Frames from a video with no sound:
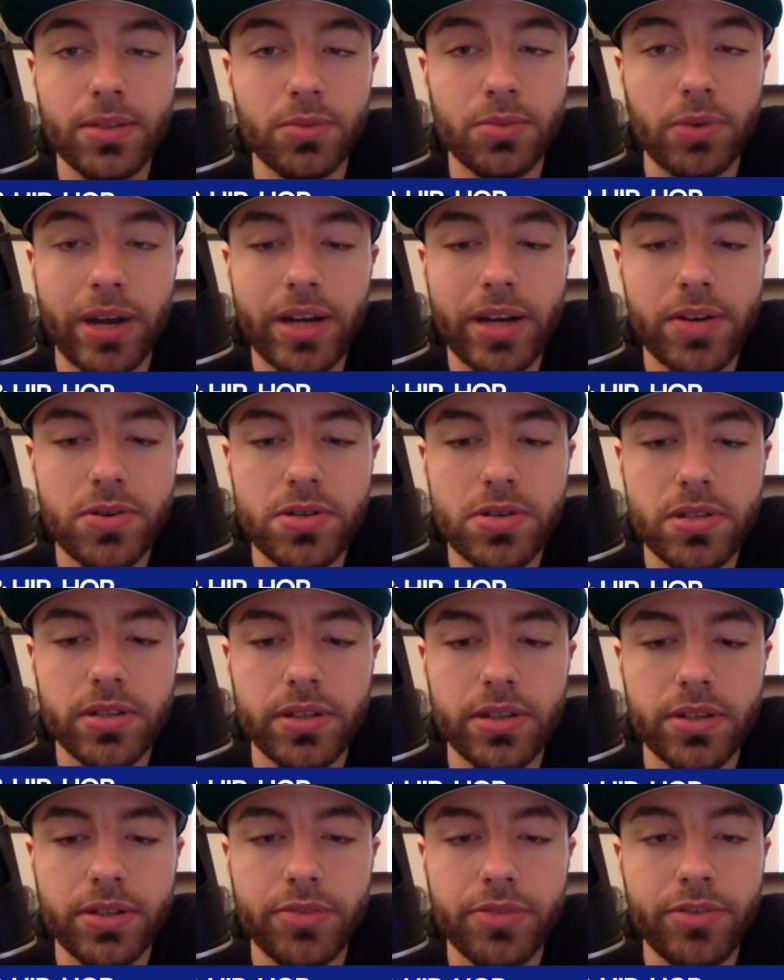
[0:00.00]
Eh, writers, yeah.
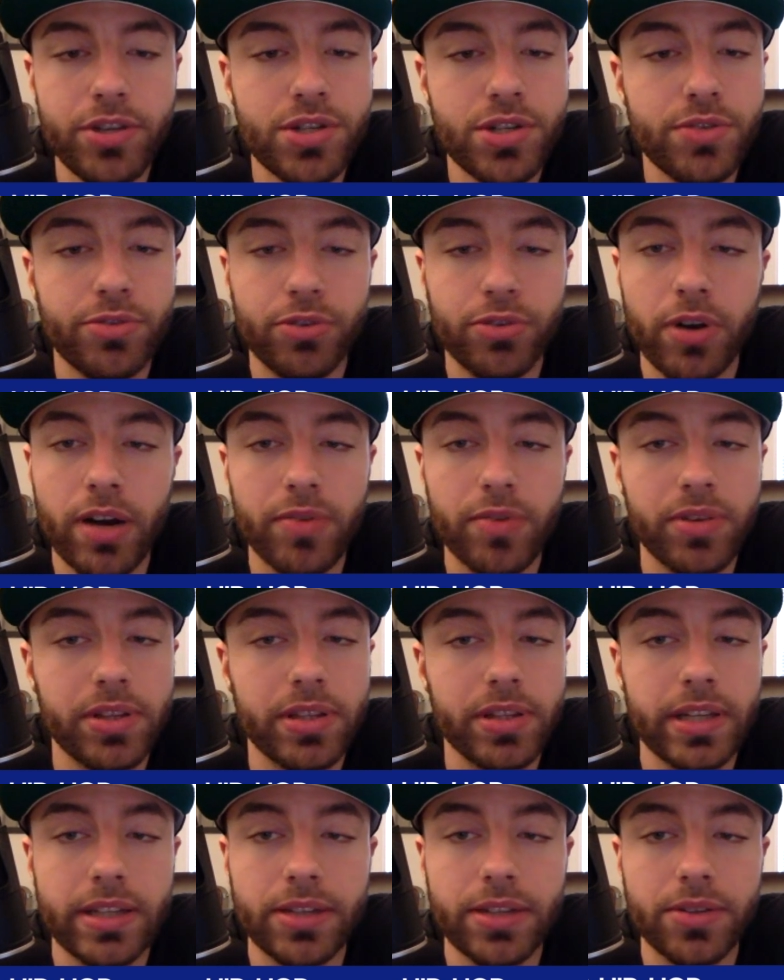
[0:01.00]
they're the vision for everything.